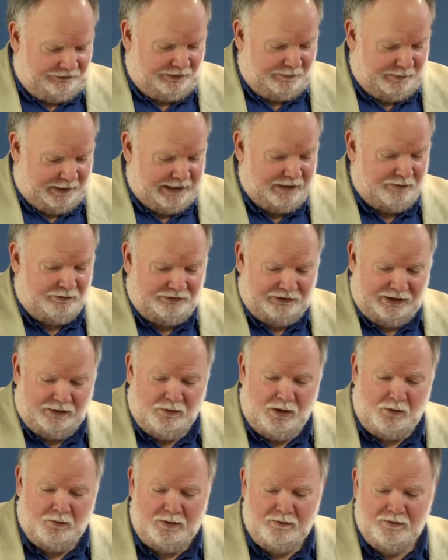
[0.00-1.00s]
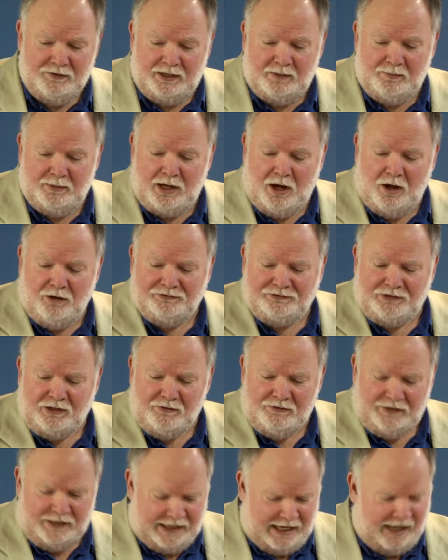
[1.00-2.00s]
The media was there while we were there, but
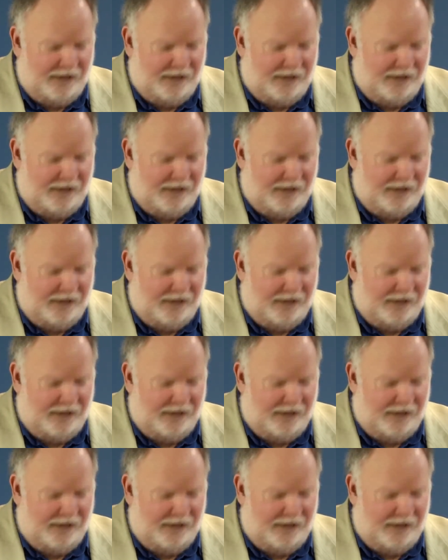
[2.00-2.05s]
also the